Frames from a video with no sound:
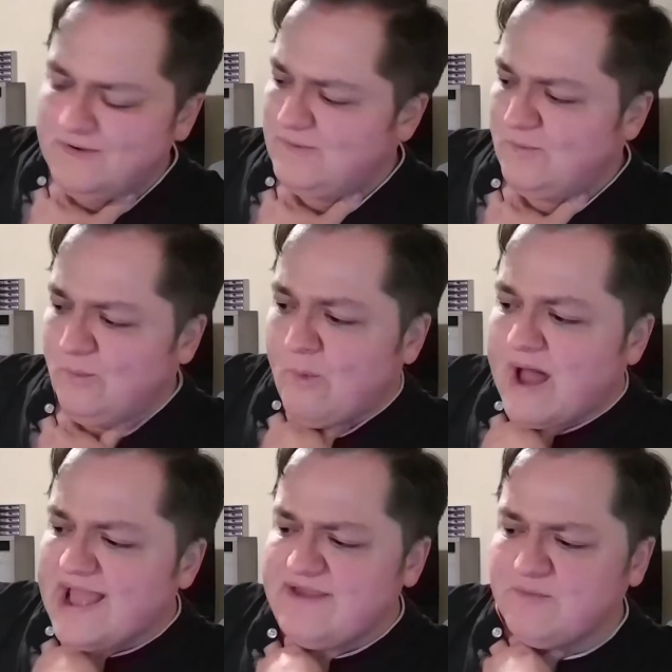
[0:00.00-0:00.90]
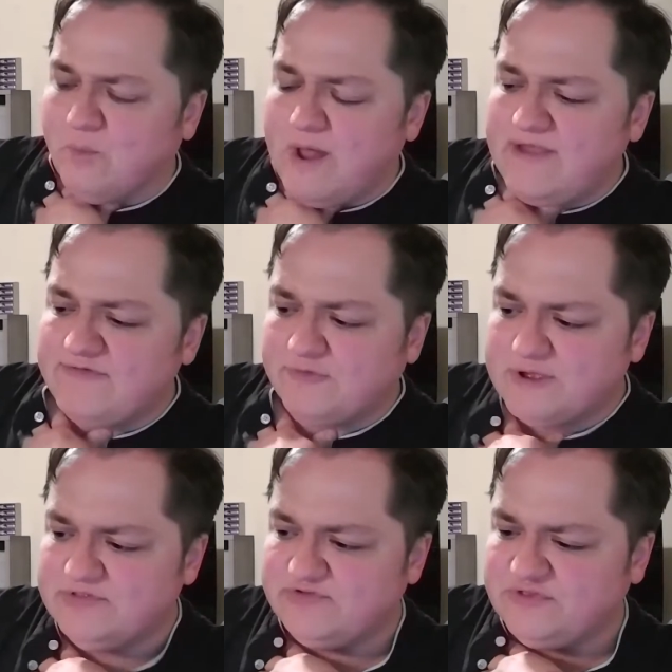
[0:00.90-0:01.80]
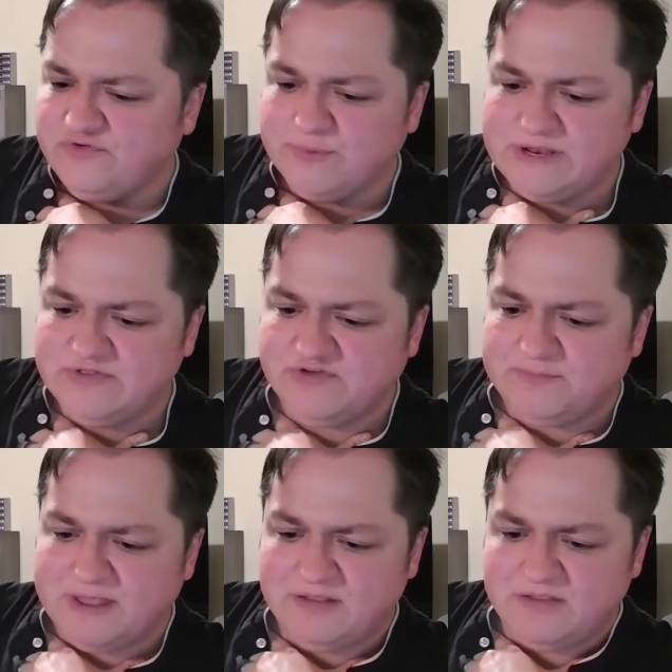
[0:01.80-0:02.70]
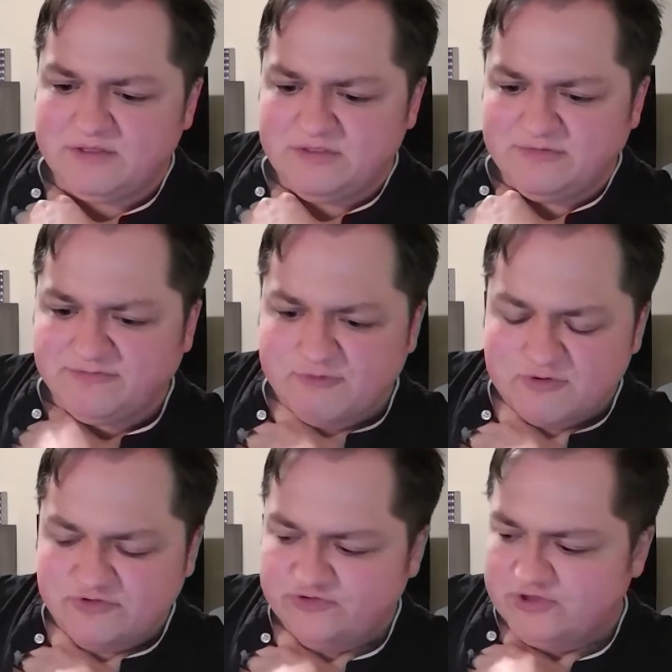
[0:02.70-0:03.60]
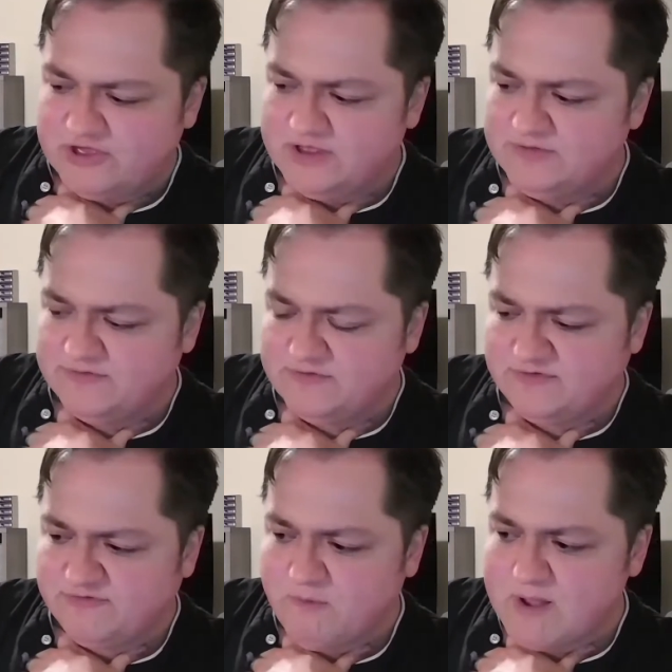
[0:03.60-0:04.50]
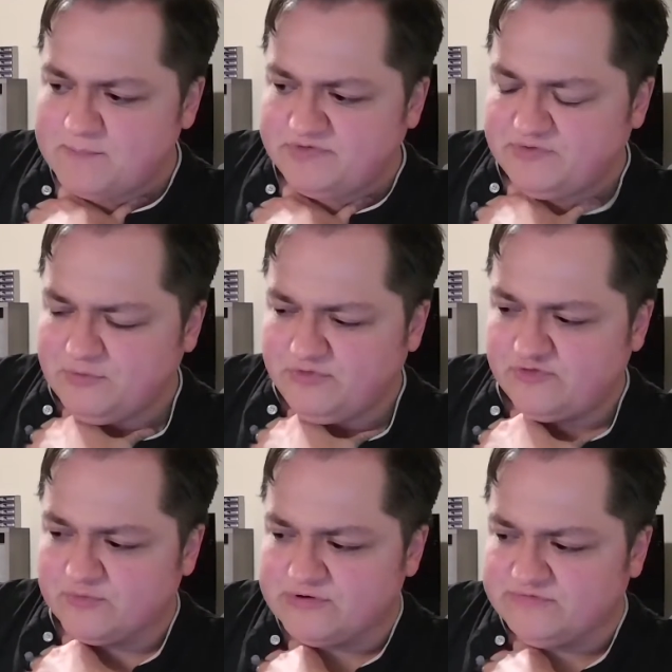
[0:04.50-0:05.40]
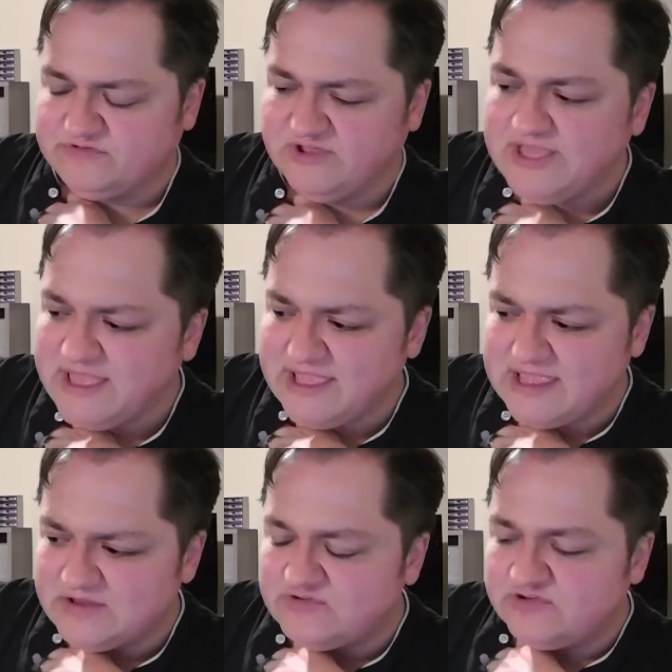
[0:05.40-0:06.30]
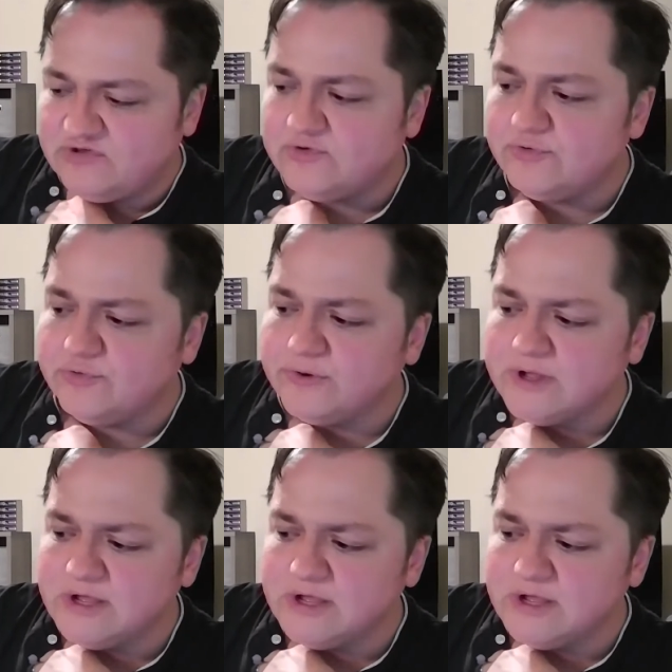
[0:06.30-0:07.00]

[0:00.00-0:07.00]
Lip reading: why, for instance, we didn't spend the first 4 episodes sort of digging into